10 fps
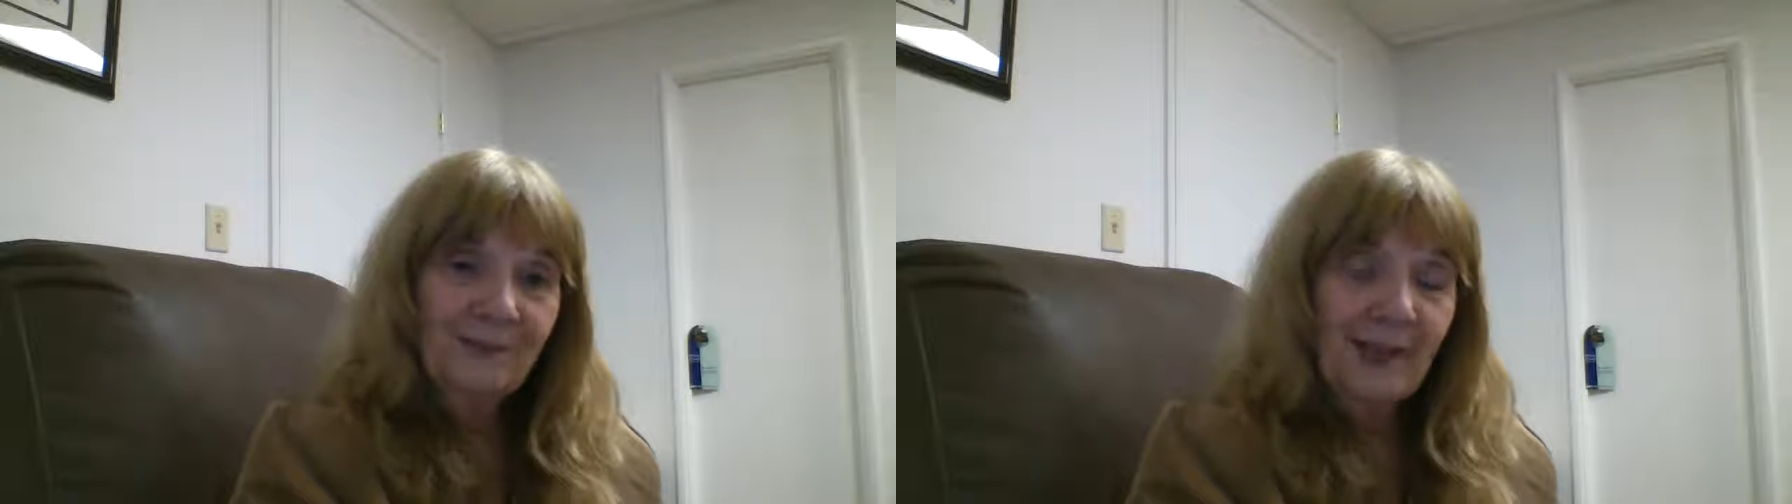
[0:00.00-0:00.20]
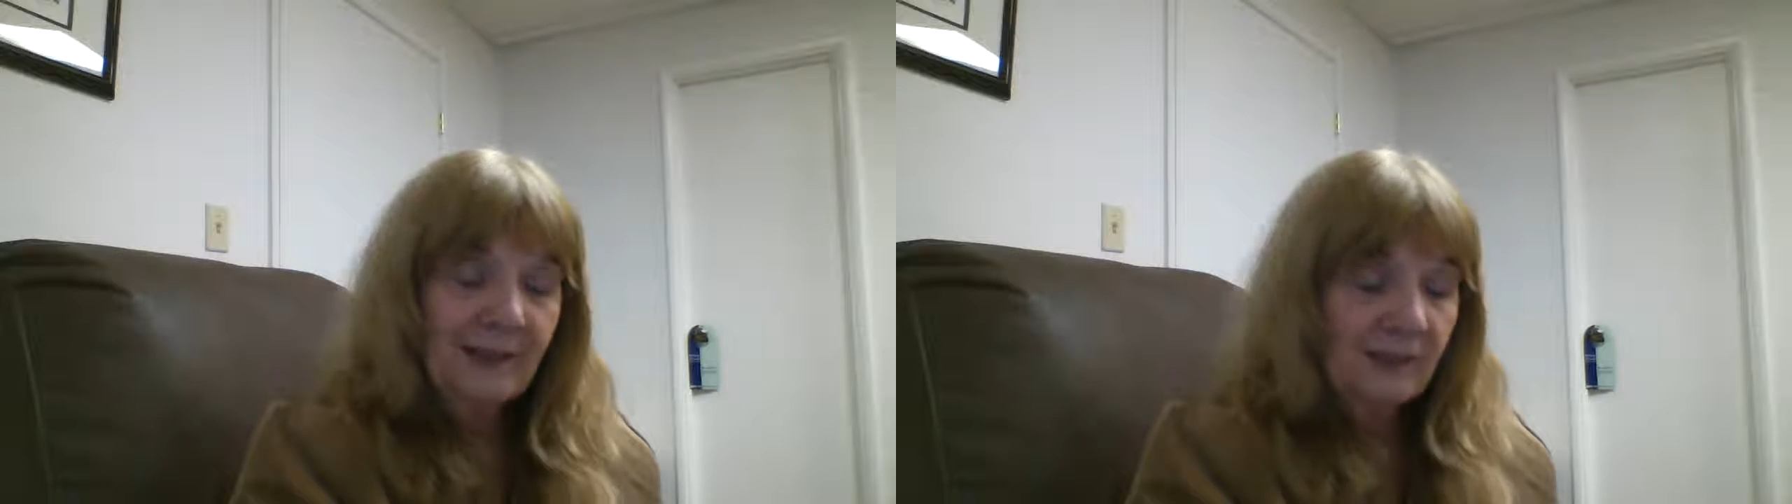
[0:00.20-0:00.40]

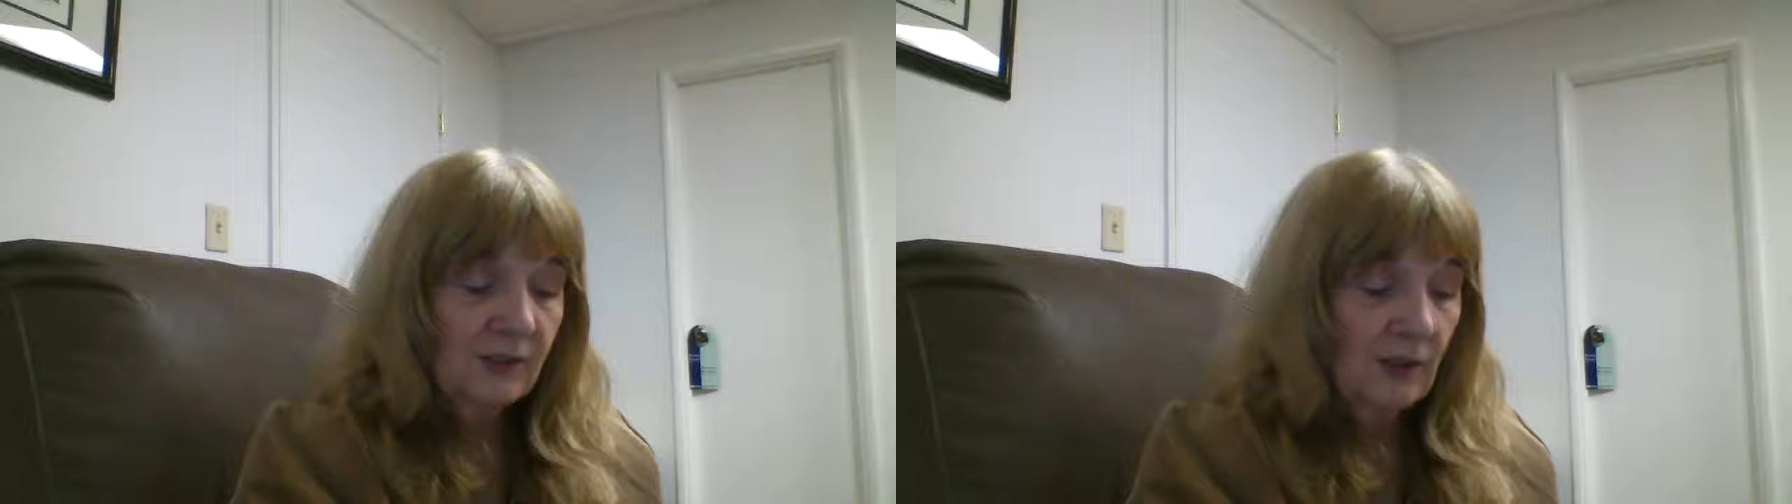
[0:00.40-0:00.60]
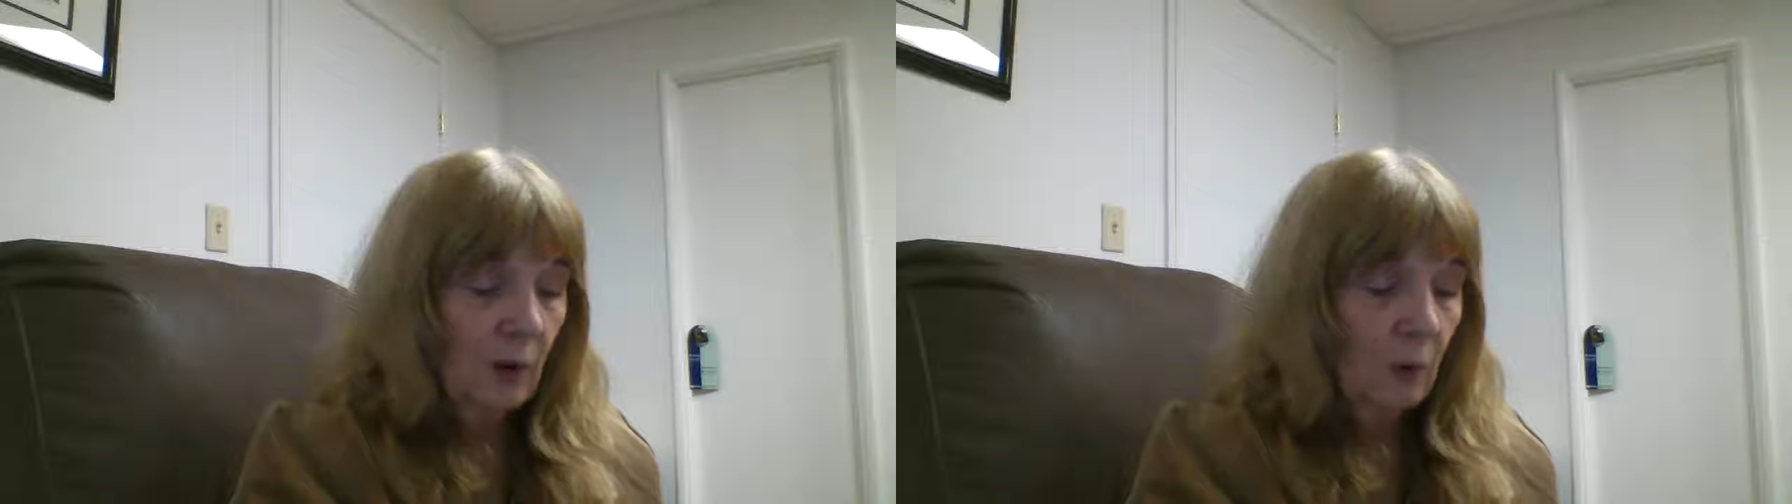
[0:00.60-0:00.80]
And
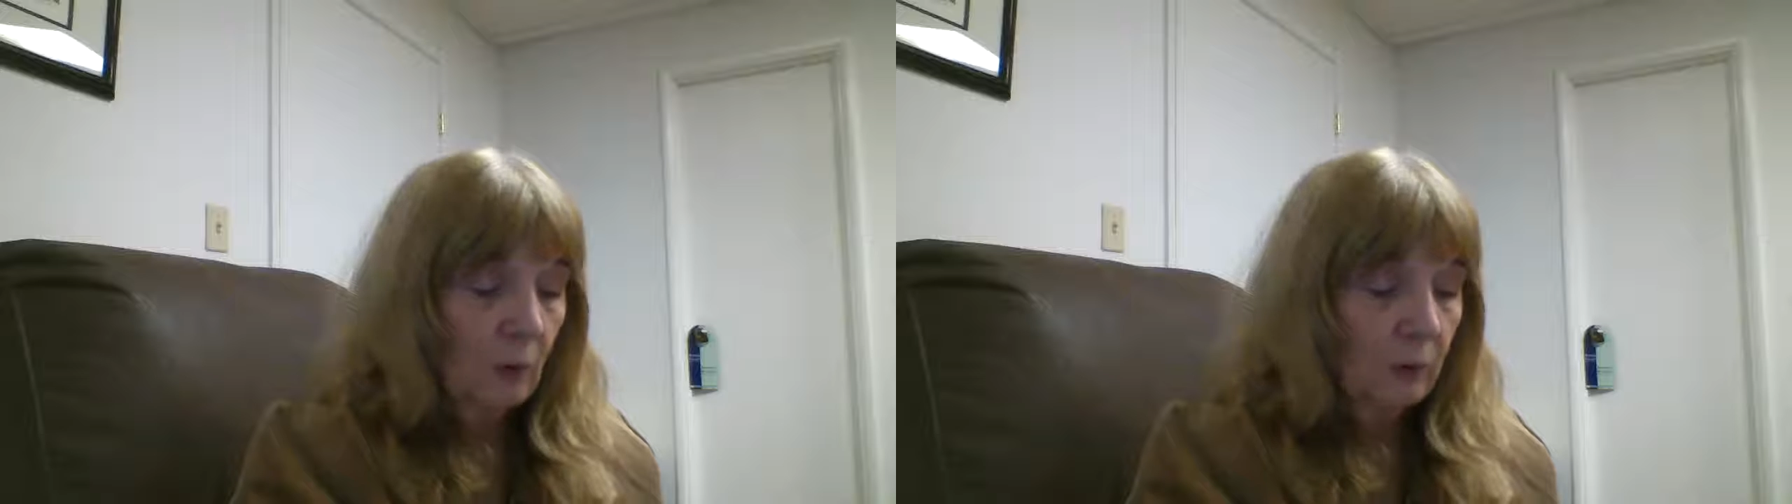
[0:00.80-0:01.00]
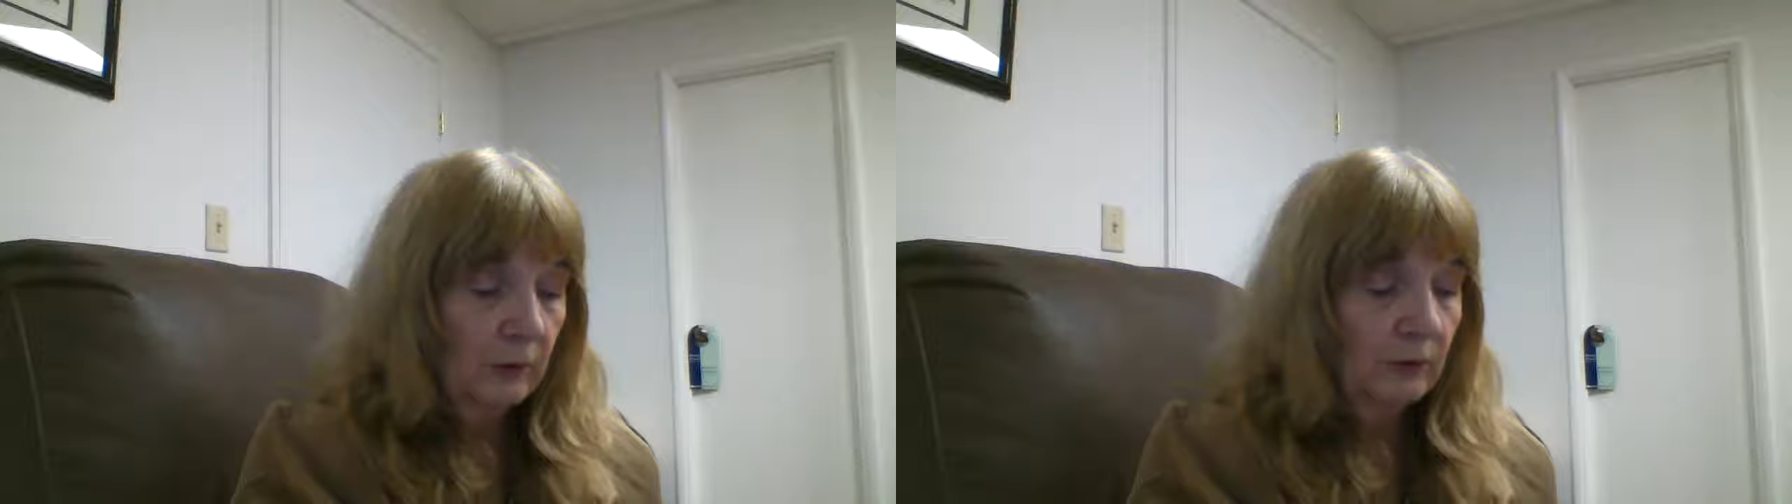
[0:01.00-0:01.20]

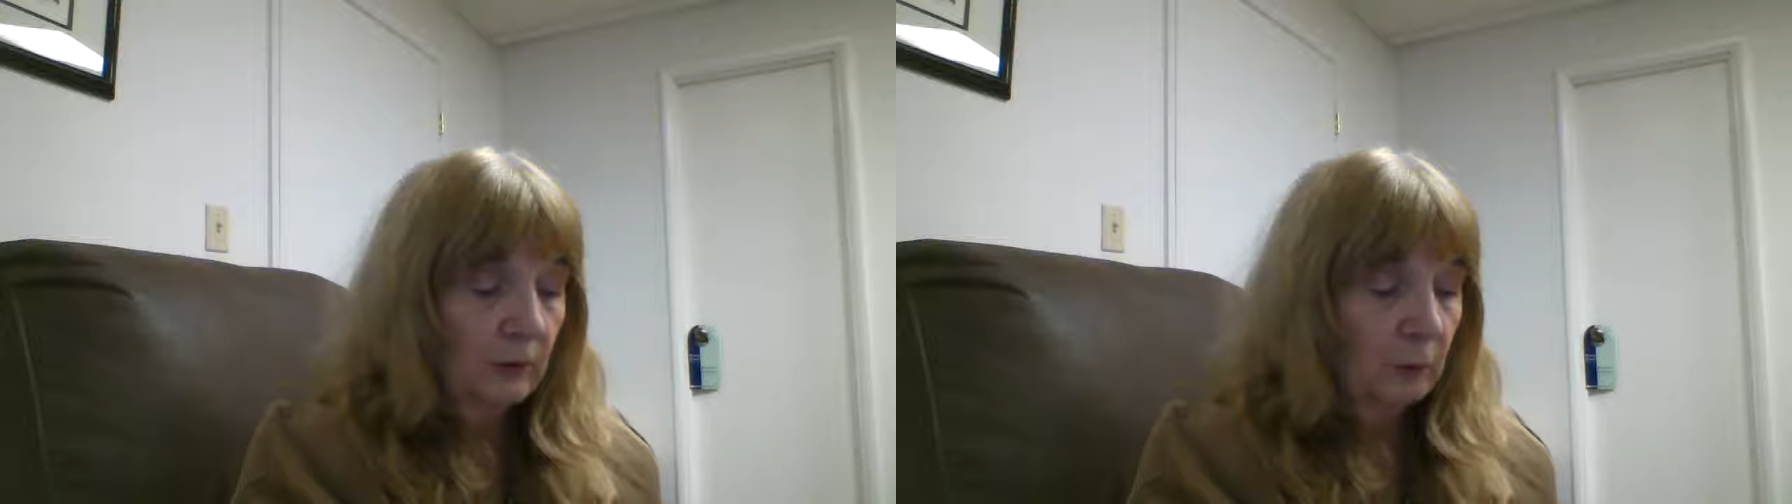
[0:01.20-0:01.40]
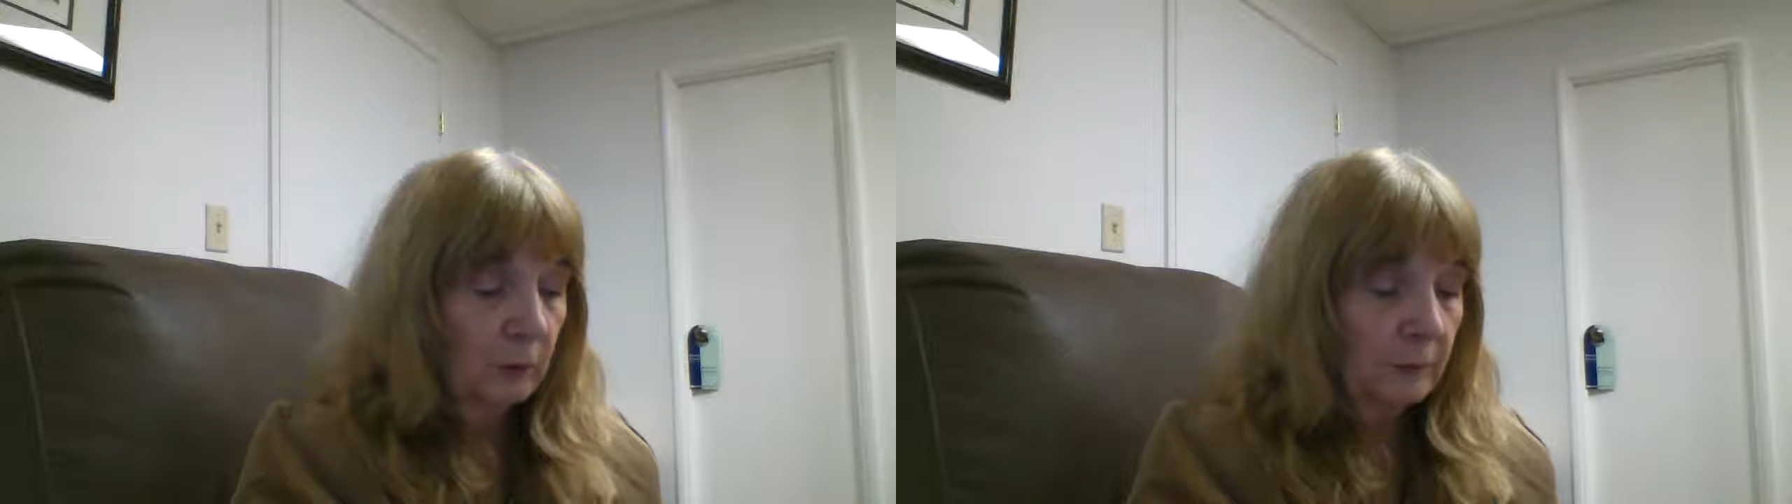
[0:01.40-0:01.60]
so
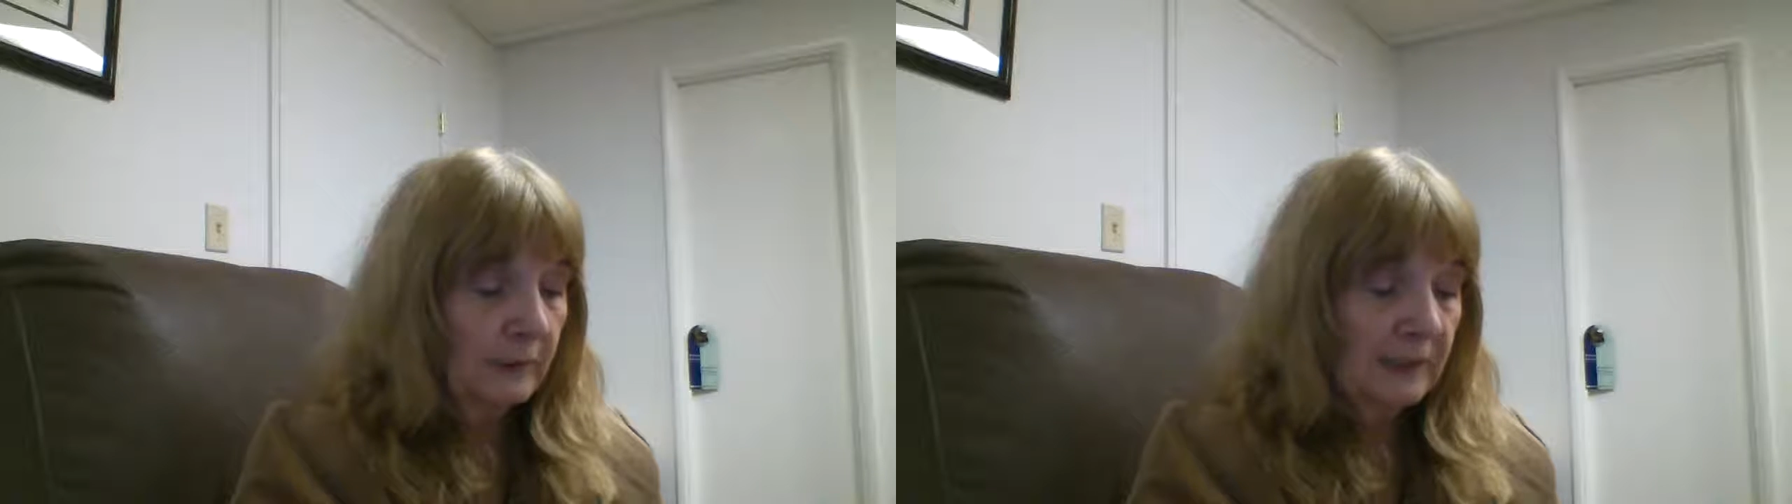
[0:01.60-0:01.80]
you would be